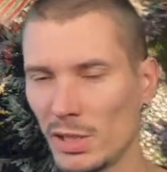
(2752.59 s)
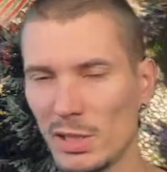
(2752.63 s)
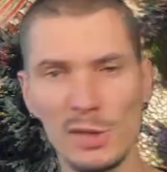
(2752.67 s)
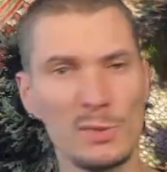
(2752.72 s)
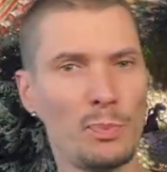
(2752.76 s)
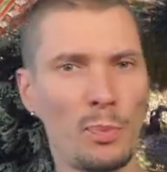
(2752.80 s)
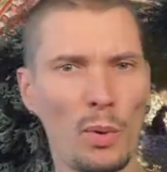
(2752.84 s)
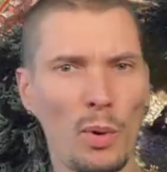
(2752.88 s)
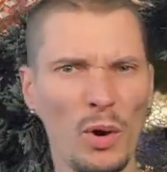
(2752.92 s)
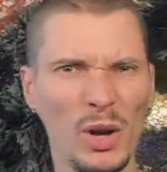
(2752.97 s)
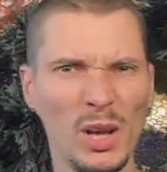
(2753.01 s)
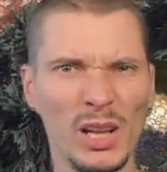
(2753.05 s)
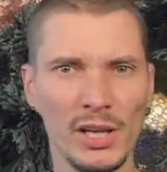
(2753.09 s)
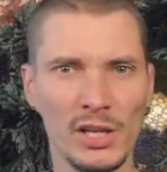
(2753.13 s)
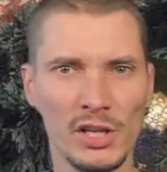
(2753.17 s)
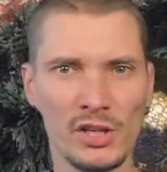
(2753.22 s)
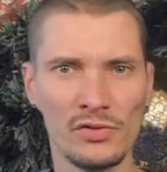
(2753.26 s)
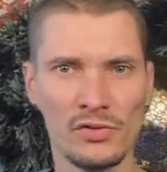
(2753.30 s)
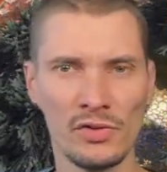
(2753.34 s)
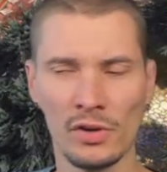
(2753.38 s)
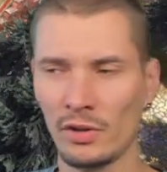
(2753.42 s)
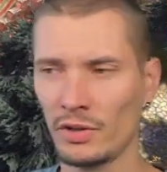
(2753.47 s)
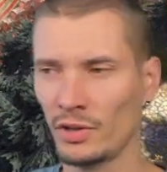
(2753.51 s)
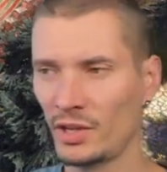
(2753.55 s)
Spoilage
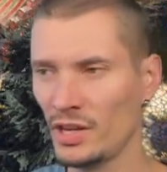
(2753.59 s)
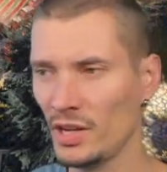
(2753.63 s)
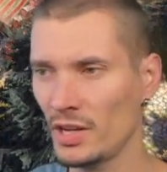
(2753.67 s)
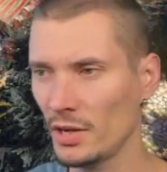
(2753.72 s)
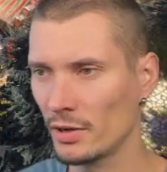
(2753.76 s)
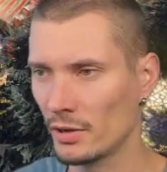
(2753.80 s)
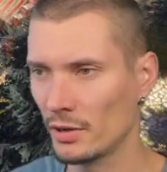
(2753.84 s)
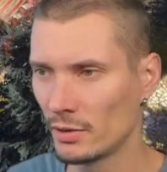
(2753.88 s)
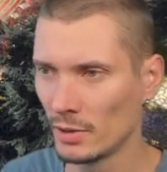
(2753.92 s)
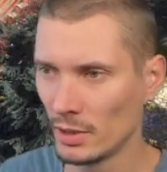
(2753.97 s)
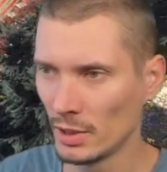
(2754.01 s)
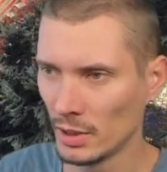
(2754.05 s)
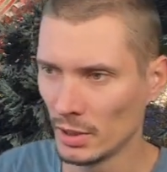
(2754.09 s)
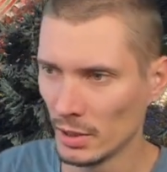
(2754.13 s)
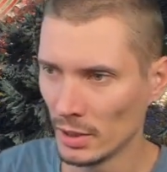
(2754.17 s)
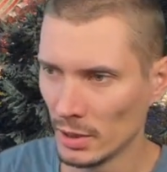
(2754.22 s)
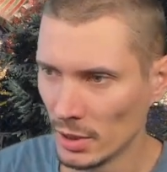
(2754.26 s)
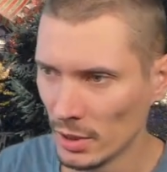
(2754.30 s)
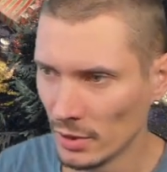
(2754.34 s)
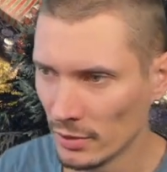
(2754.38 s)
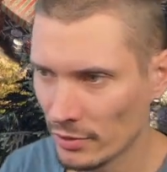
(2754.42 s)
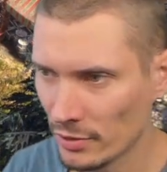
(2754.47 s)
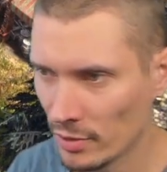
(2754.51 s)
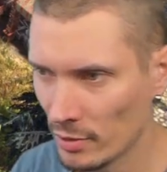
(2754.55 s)
Frontier
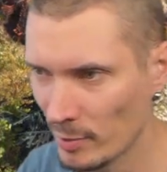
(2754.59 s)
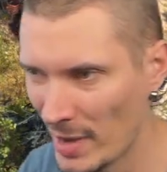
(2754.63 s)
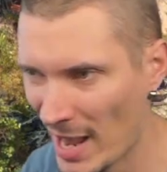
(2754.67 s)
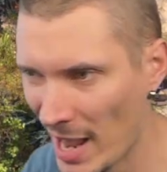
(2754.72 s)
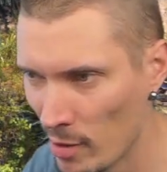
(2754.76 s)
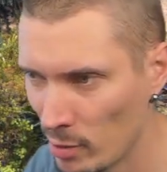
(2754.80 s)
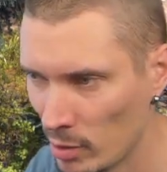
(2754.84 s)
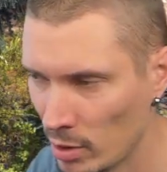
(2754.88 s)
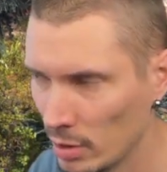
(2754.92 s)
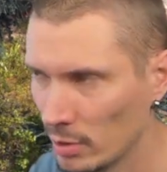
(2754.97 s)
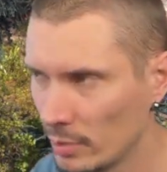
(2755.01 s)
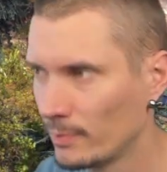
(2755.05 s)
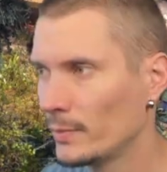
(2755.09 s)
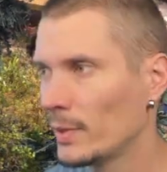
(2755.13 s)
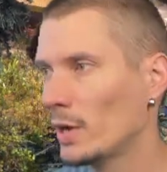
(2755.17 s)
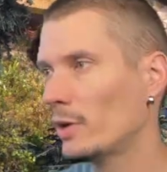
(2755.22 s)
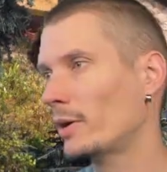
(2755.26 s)
from now on.